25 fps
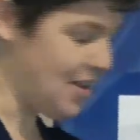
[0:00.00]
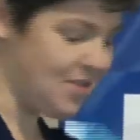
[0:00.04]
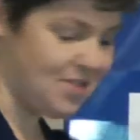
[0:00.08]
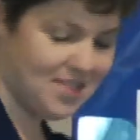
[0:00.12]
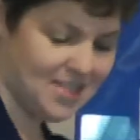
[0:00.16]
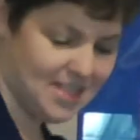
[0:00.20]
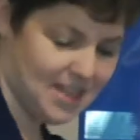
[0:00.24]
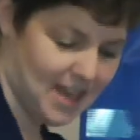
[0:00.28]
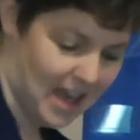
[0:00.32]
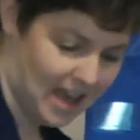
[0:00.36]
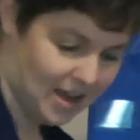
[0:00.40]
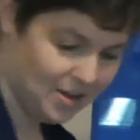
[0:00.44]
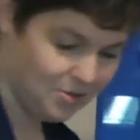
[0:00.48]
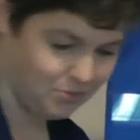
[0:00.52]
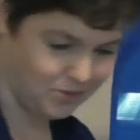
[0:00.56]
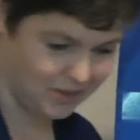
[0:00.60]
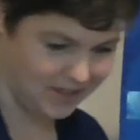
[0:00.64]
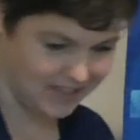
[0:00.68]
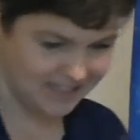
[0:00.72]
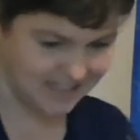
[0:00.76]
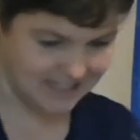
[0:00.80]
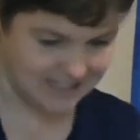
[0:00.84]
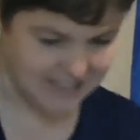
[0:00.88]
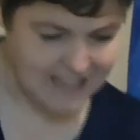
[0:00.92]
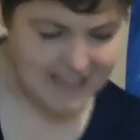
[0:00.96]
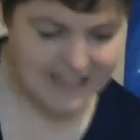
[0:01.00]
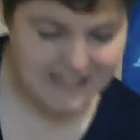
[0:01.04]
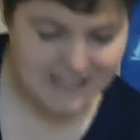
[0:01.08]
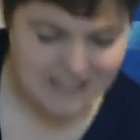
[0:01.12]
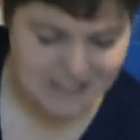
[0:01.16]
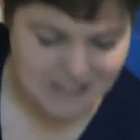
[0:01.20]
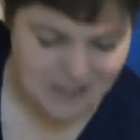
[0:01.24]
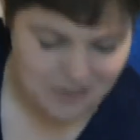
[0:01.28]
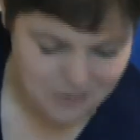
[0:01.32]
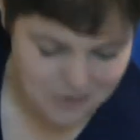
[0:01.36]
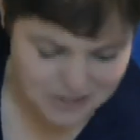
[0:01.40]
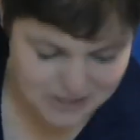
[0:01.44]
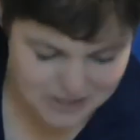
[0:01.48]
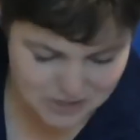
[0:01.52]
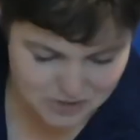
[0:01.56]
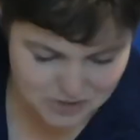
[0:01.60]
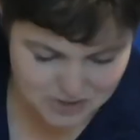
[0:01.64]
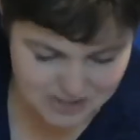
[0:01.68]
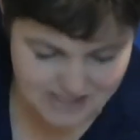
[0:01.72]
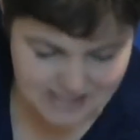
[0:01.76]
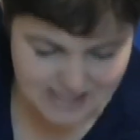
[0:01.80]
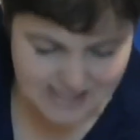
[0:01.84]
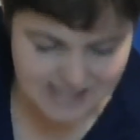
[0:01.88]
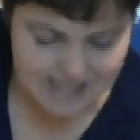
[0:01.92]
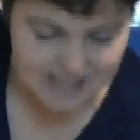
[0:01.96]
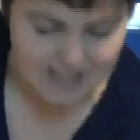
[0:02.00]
that one. That's so interesting.